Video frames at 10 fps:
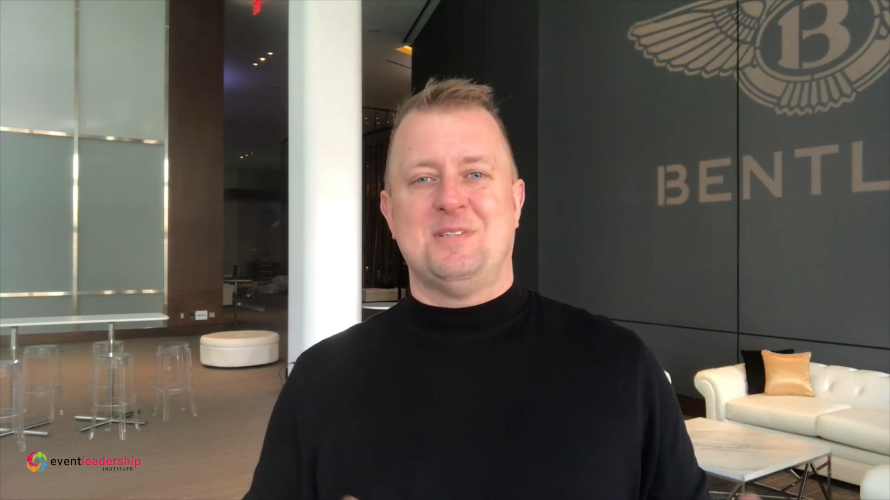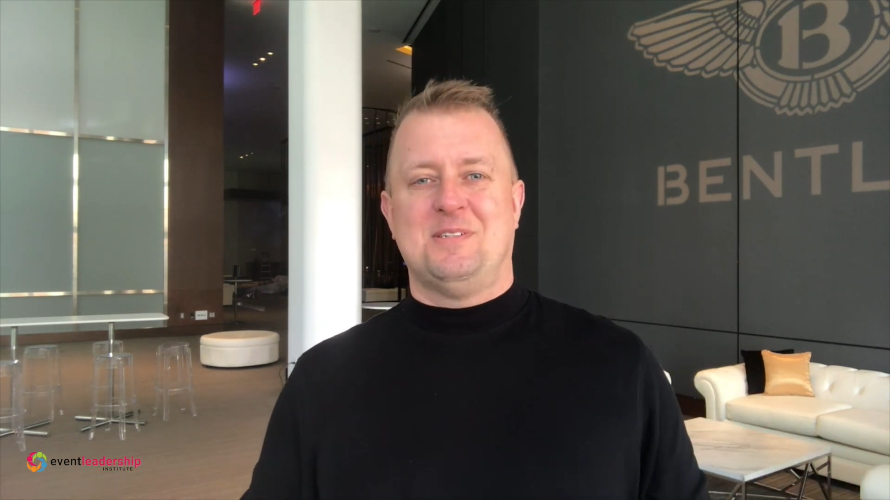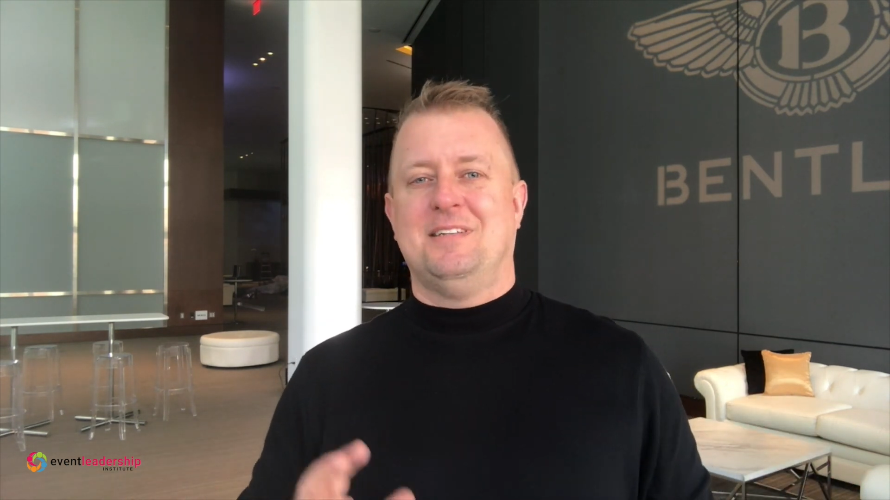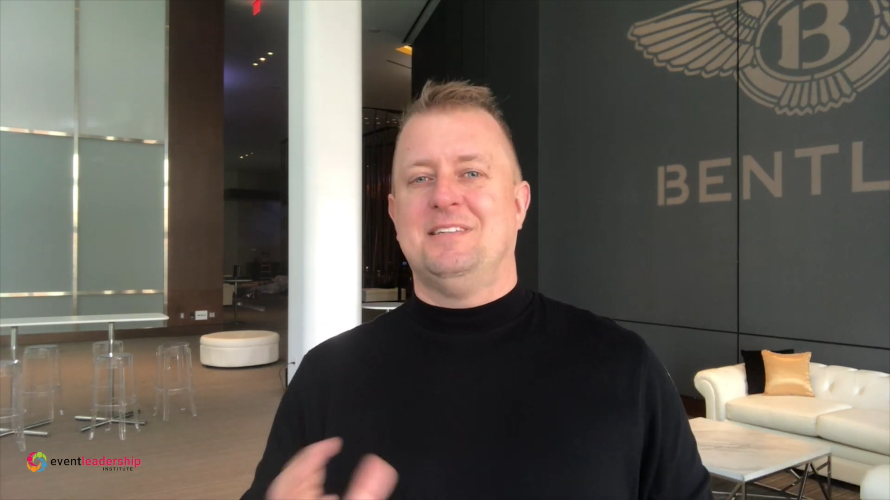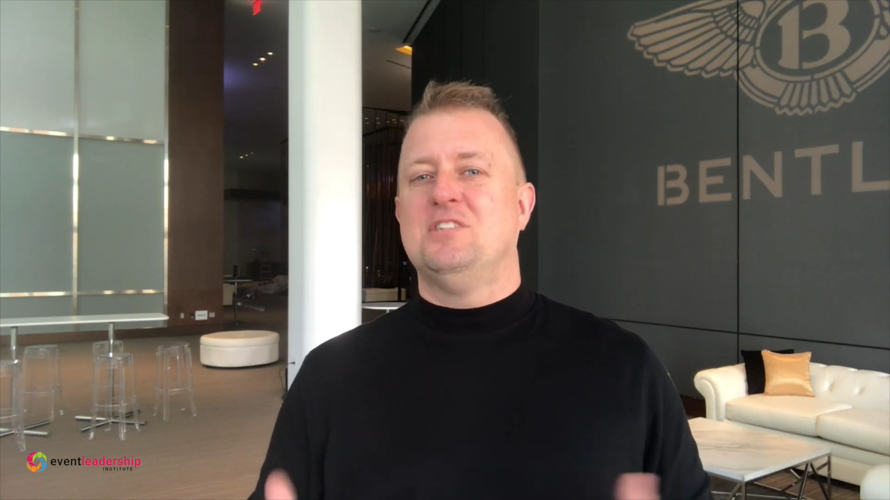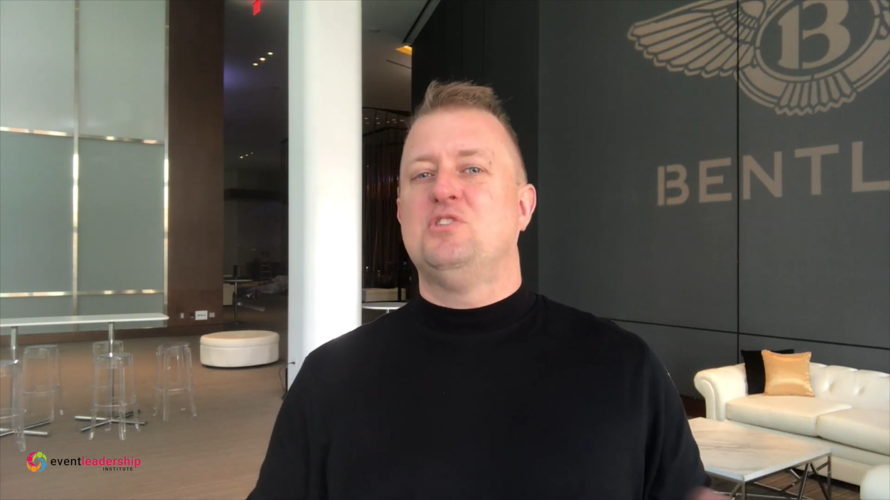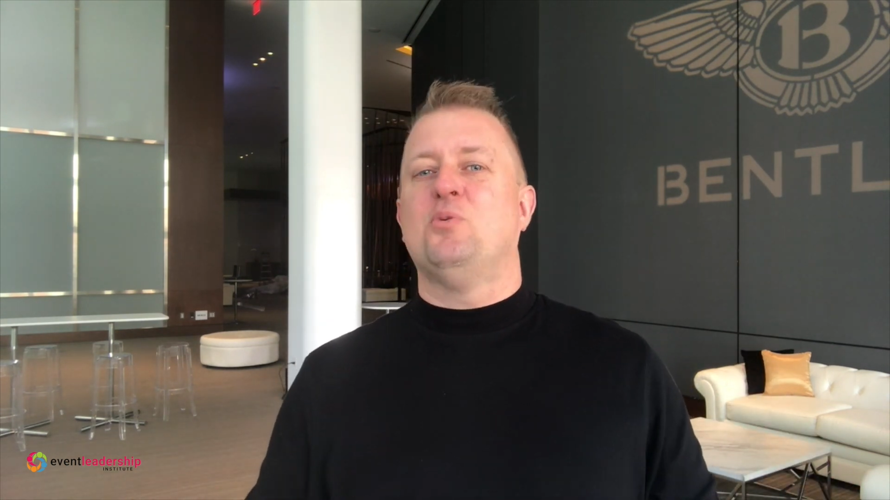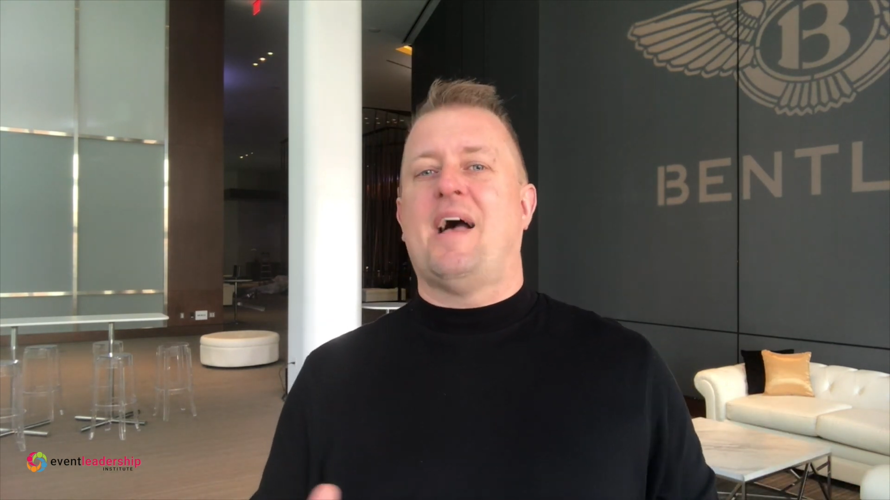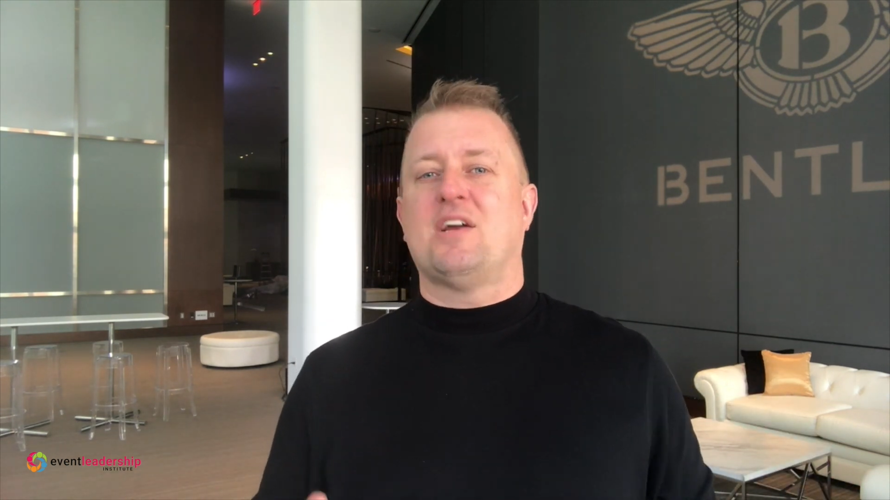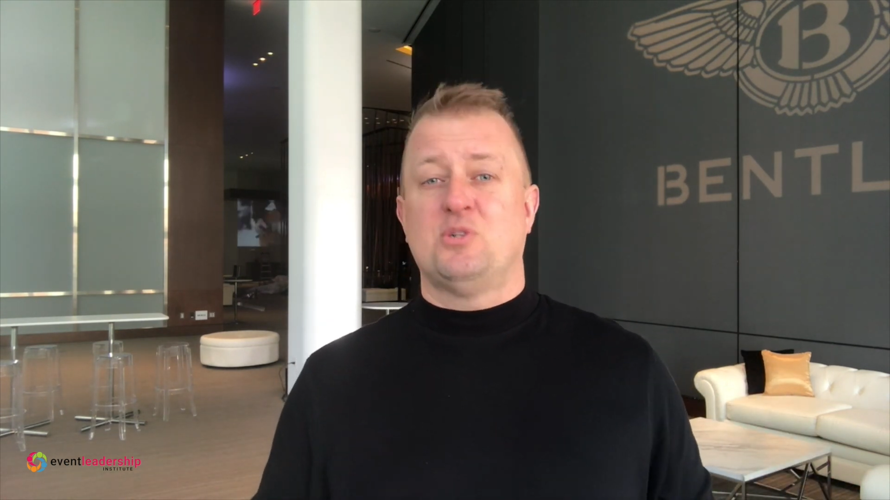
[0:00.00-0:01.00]
to see did
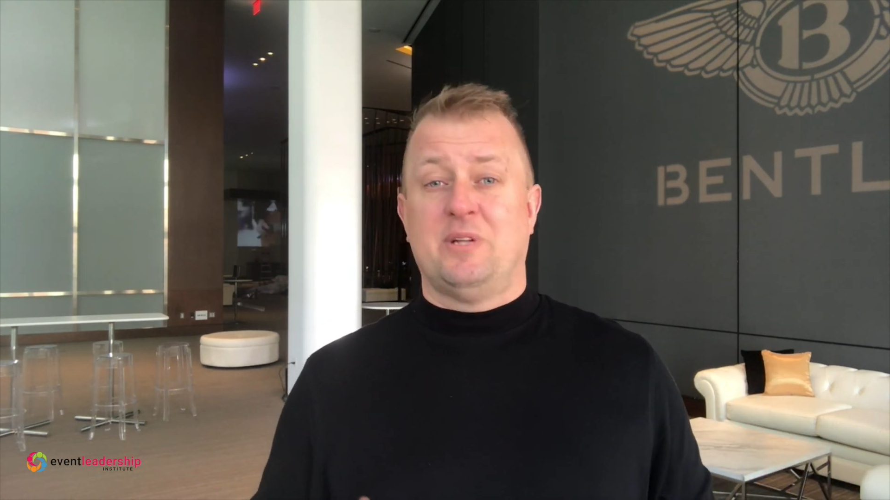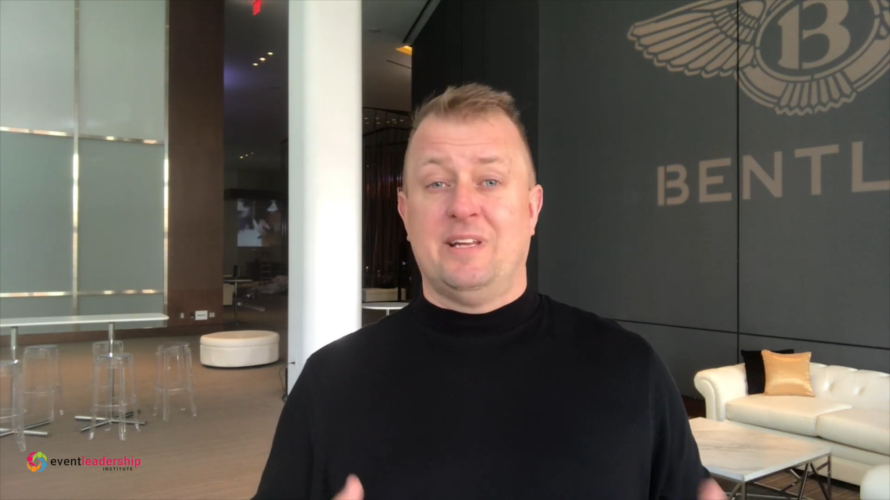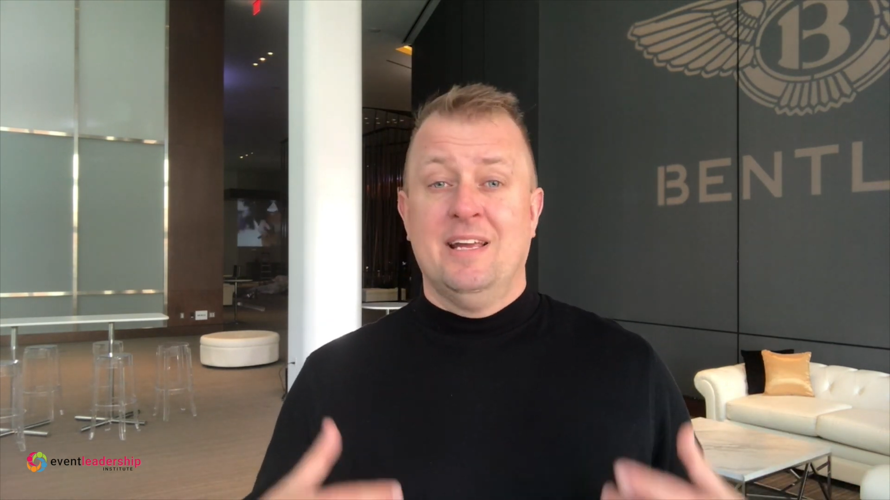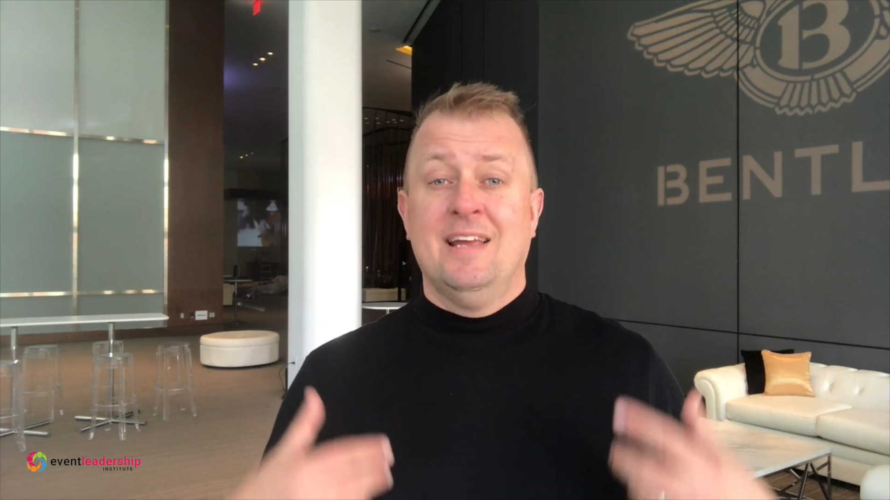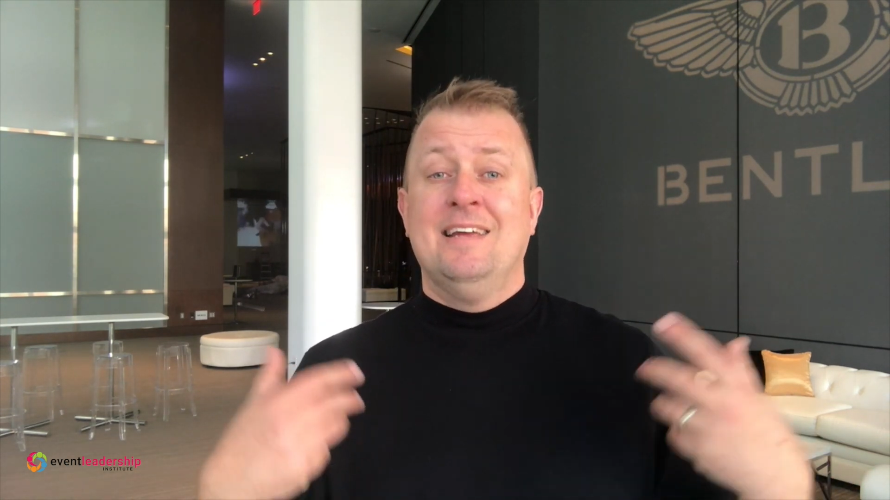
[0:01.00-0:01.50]
you actually,